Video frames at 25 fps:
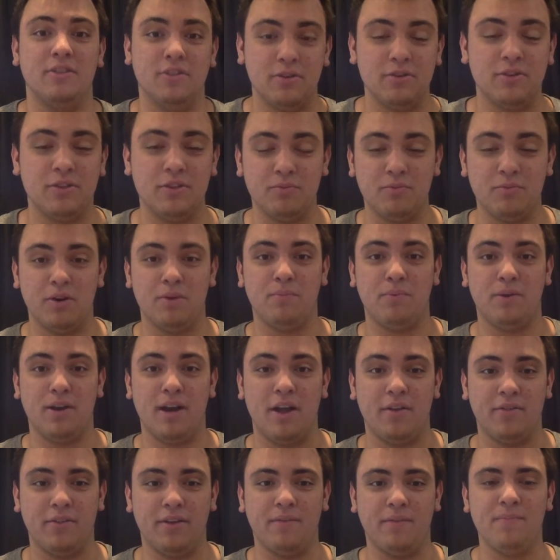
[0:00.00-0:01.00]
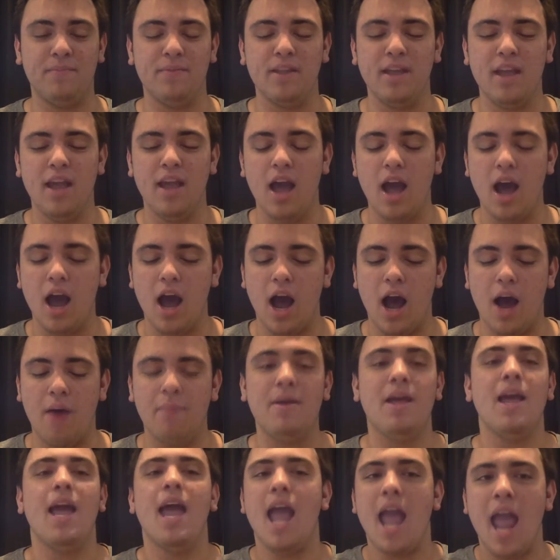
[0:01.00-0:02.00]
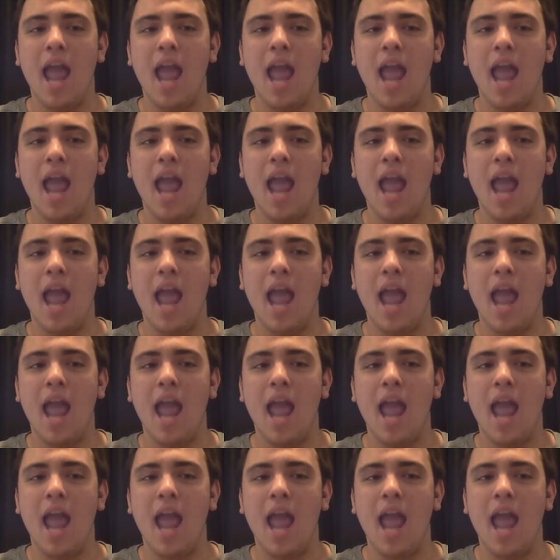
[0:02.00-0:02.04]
so I just want to put it out there.